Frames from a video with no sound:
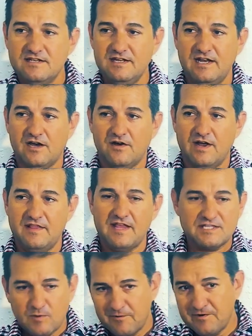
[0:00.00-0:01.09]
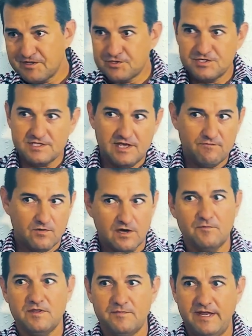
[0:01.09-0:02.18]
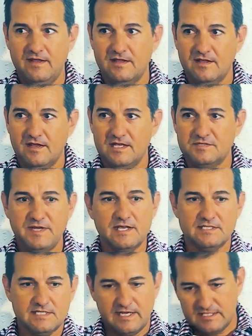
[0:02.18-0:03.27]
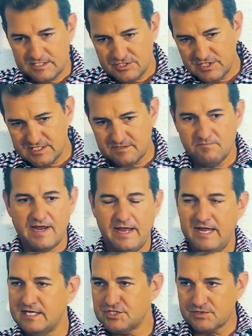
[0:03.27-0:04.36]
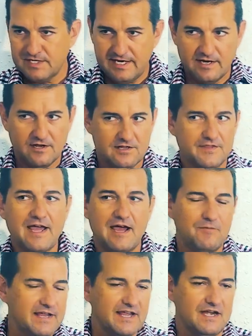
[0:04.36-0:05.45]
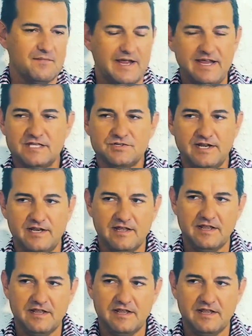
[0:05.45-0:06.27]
And that's why realtors love working with me. Yeah, is because it's just my history and all of that. We can get into my history and